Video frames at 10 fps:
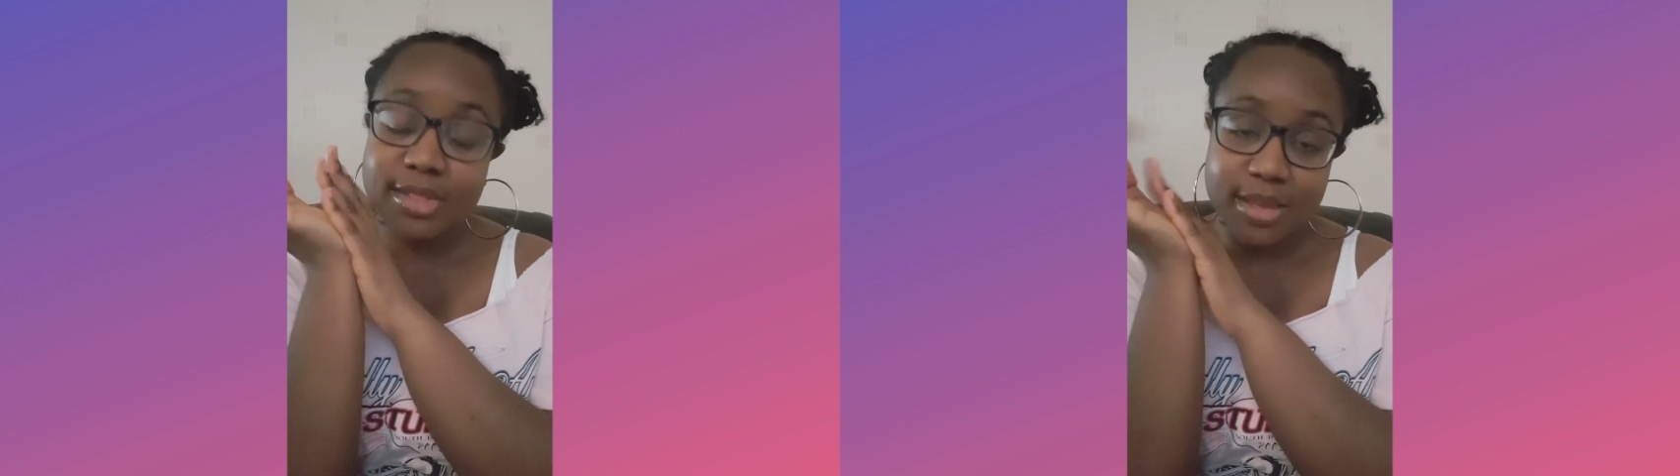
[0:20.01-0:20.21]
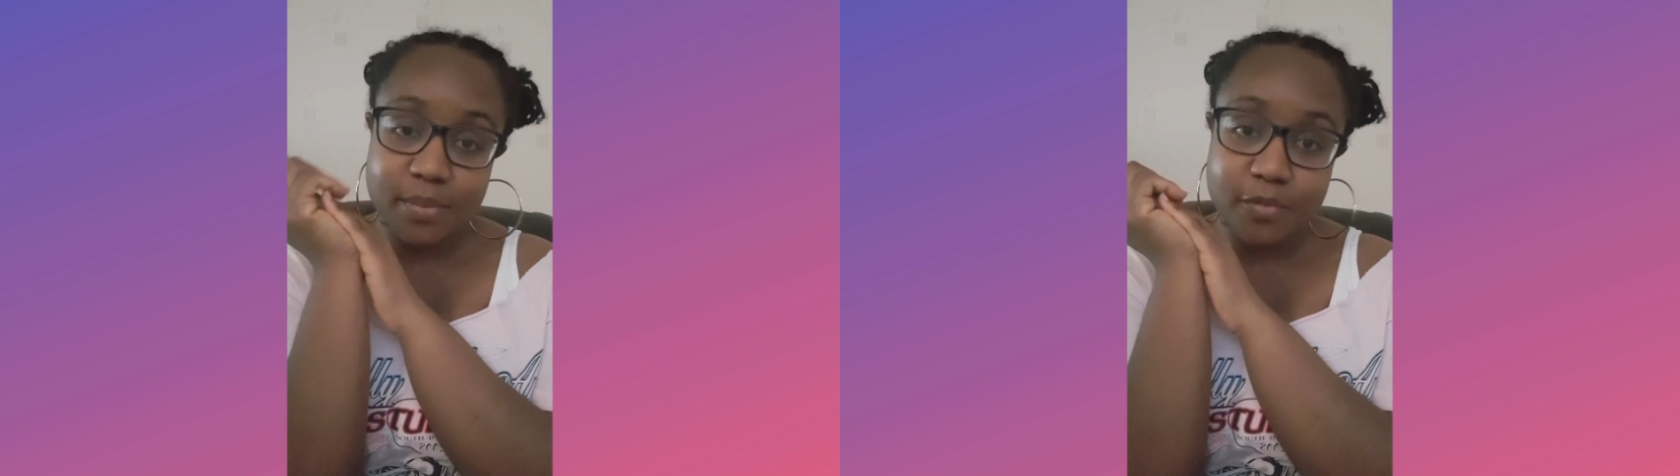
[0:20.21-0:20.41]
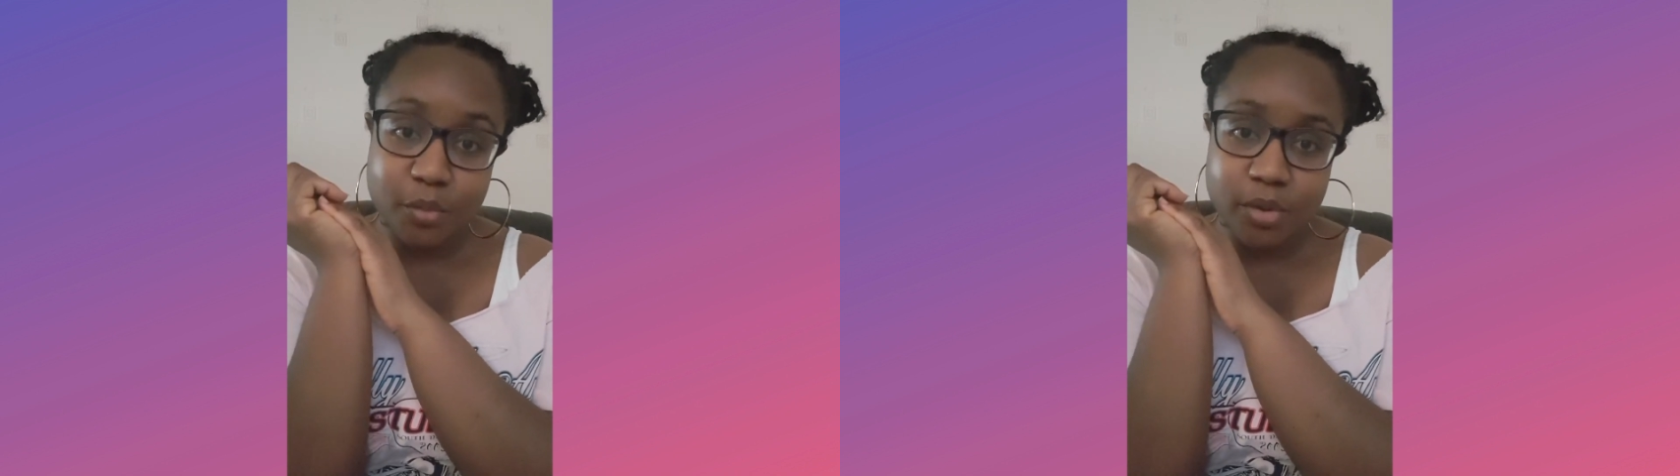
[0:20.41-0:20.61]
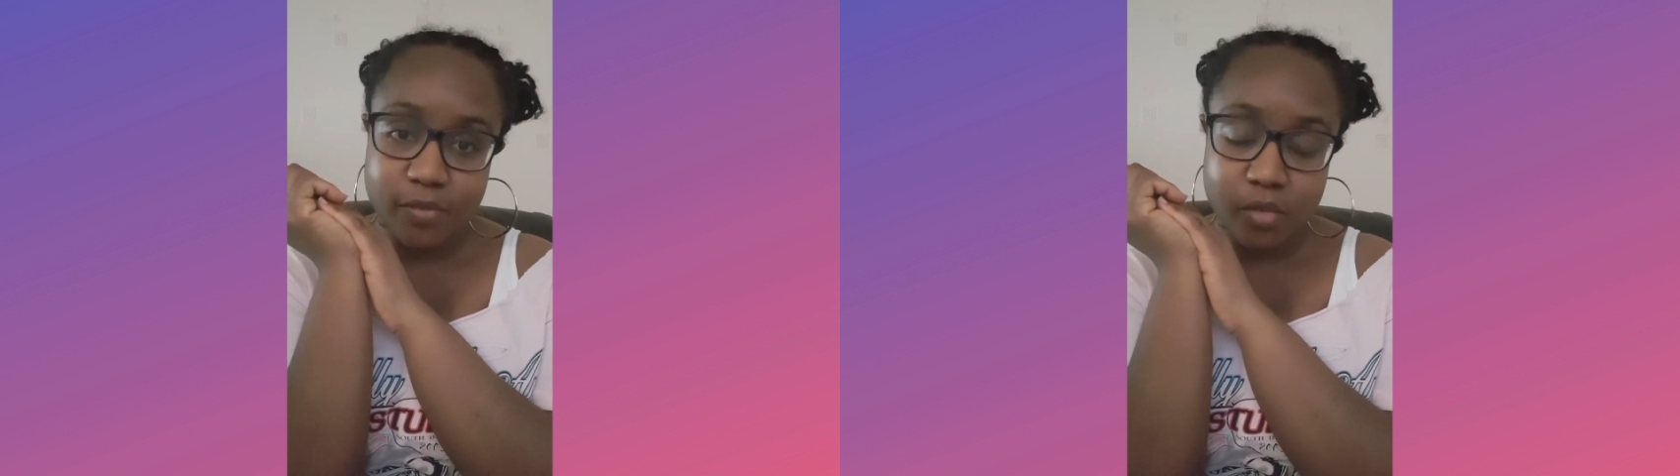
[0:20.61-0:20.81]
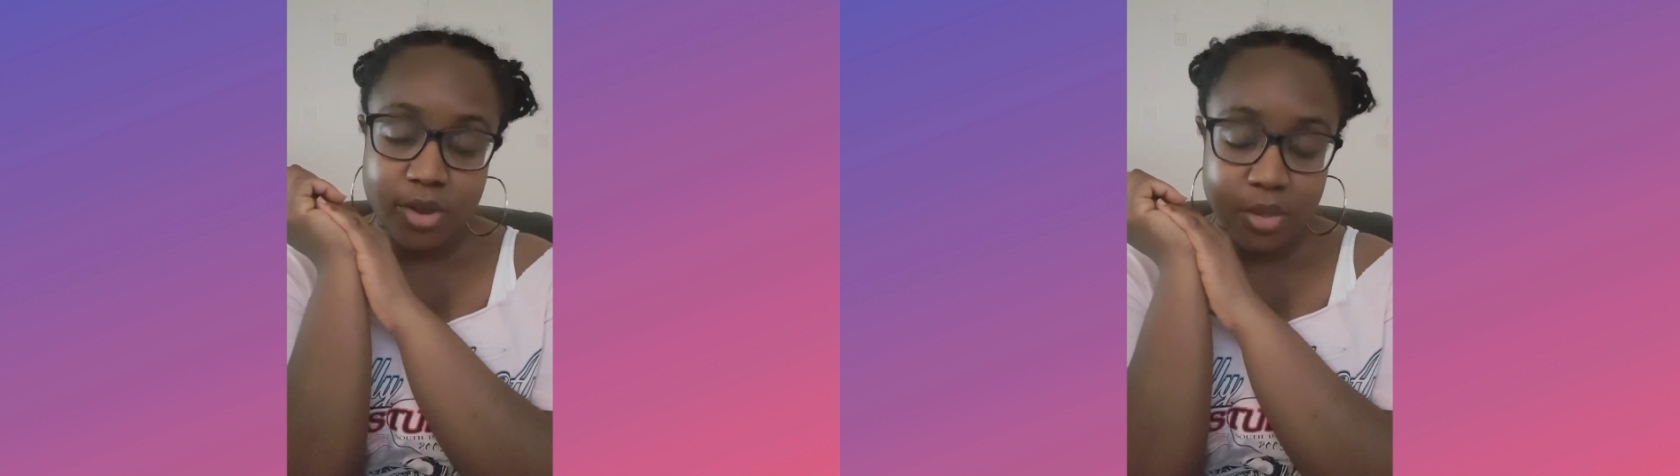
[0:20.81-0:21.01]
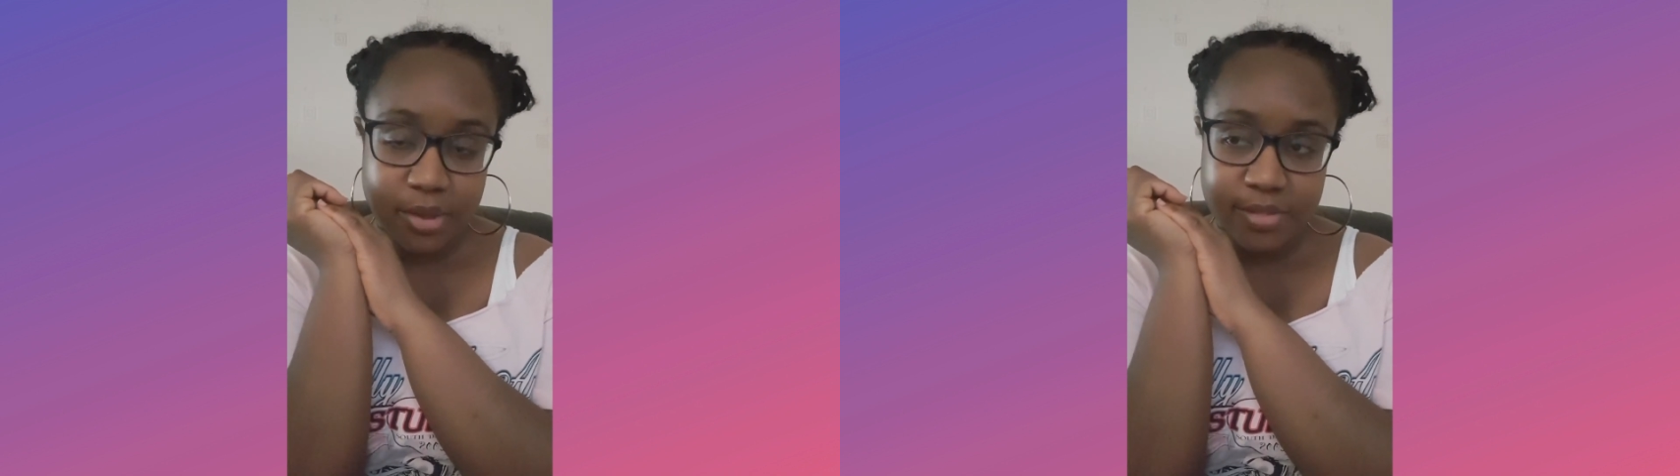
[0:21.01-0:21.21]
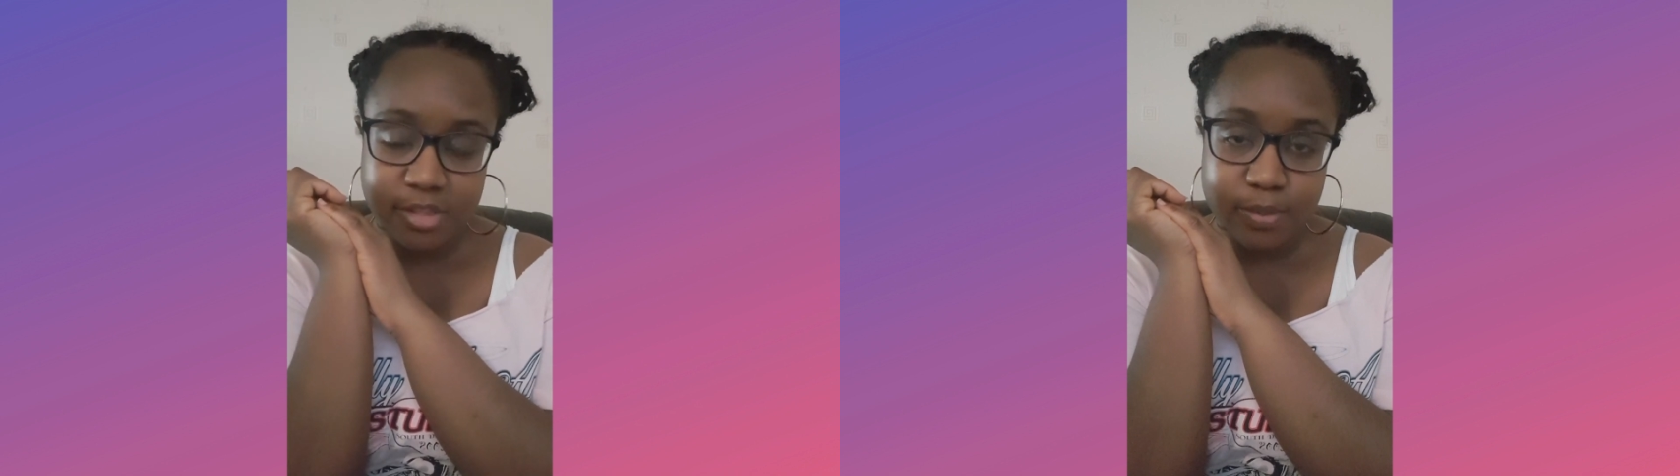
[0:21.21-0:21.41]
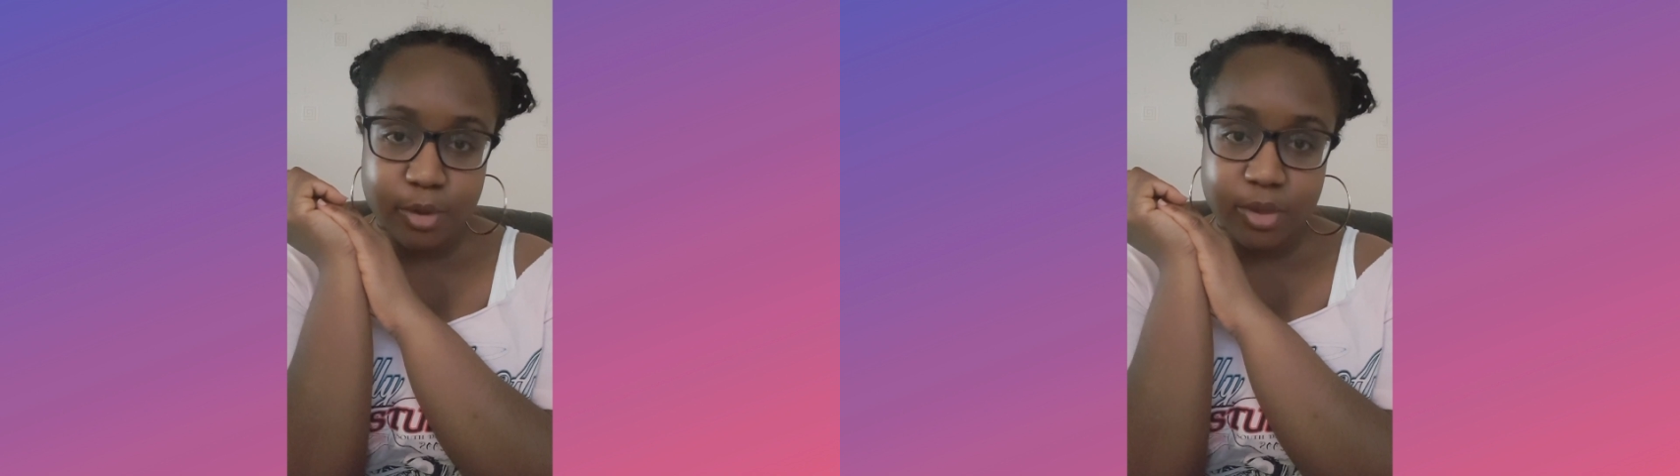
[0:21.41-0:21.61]
tip for all of you right now,
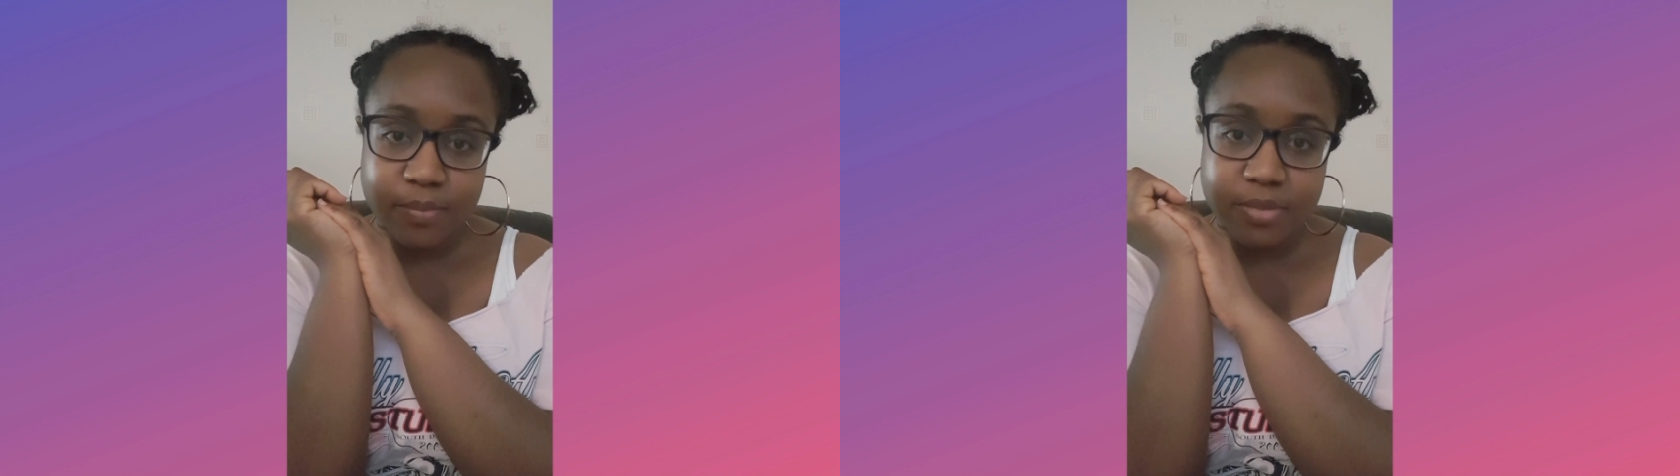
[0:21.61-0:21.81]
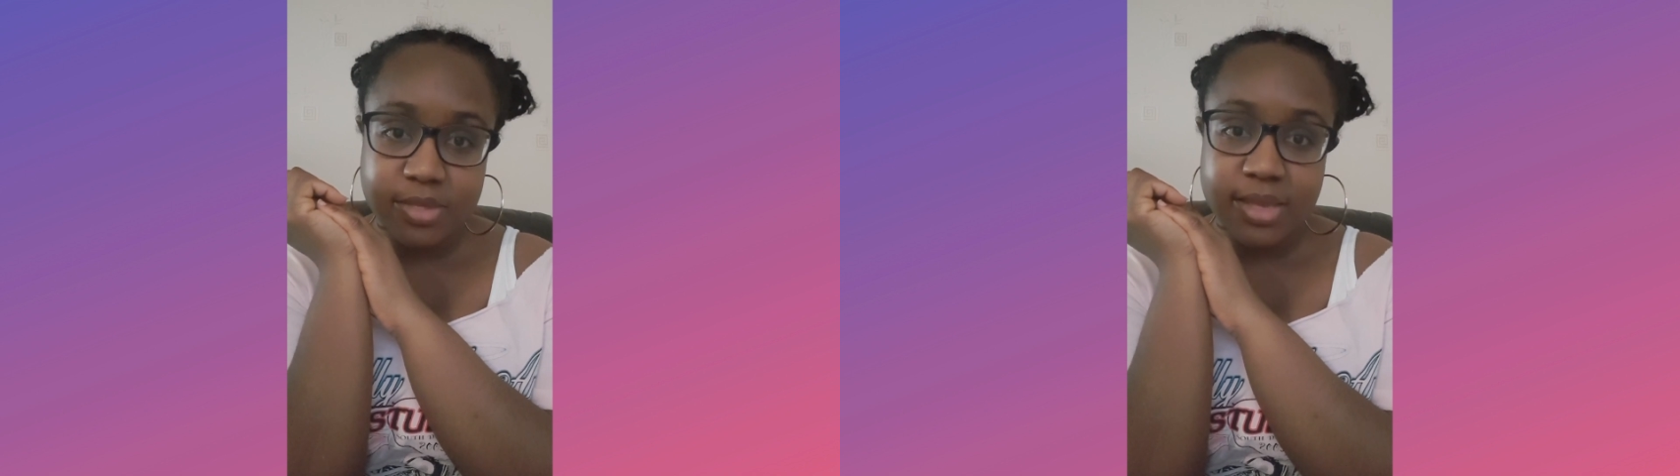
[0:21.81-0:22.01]
Insta Poems.